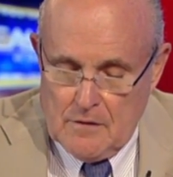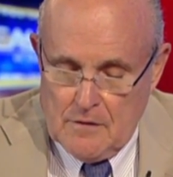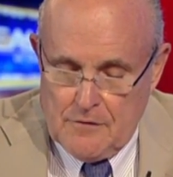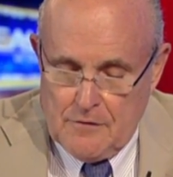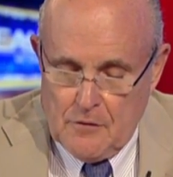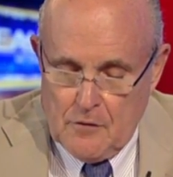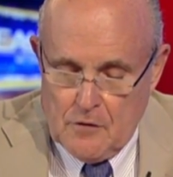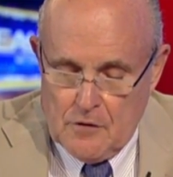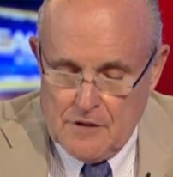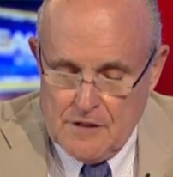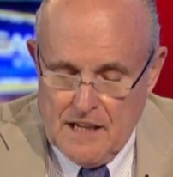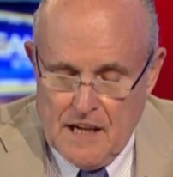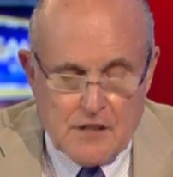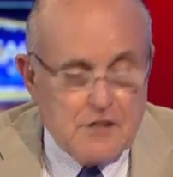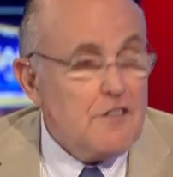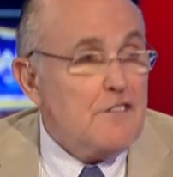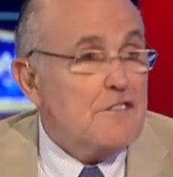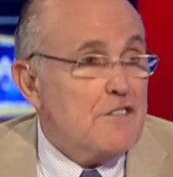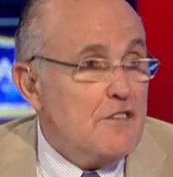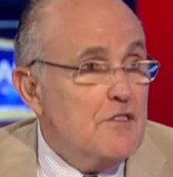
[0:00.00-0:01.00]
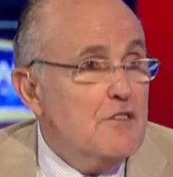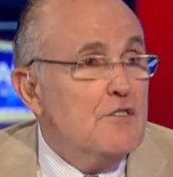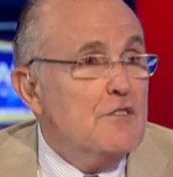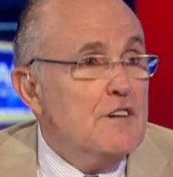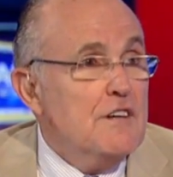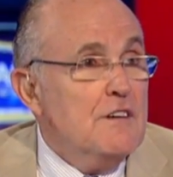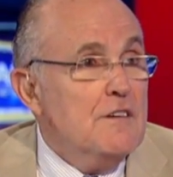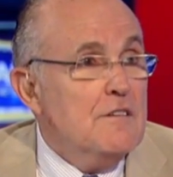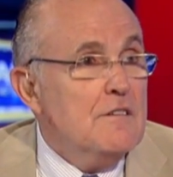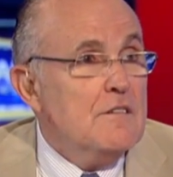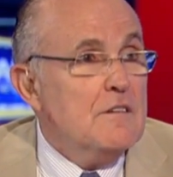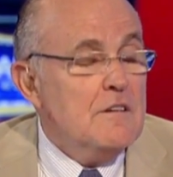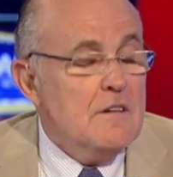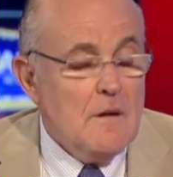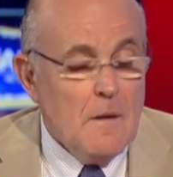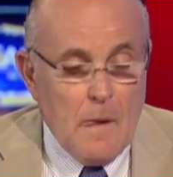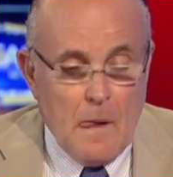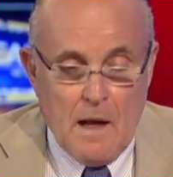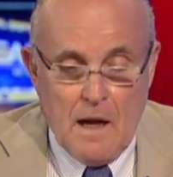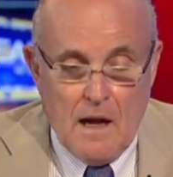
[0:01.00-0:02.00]
for national security,
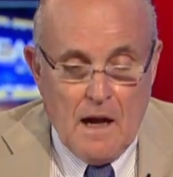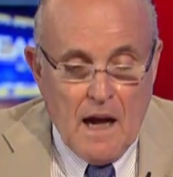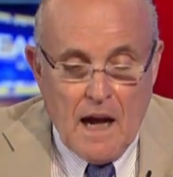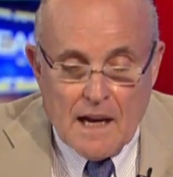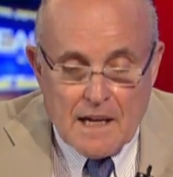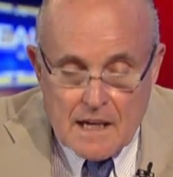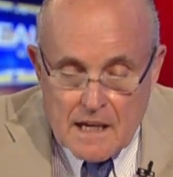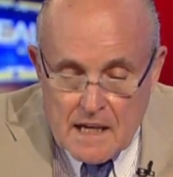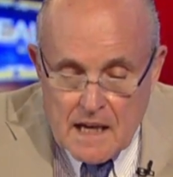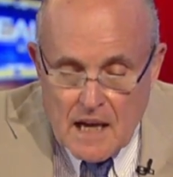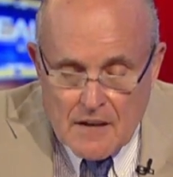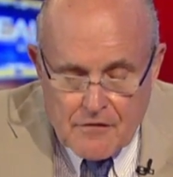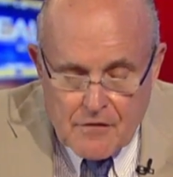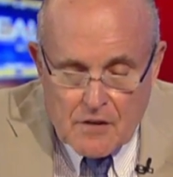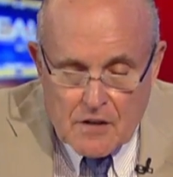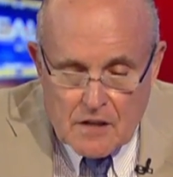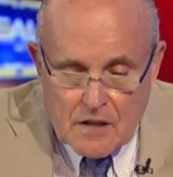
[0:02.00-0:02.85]
I never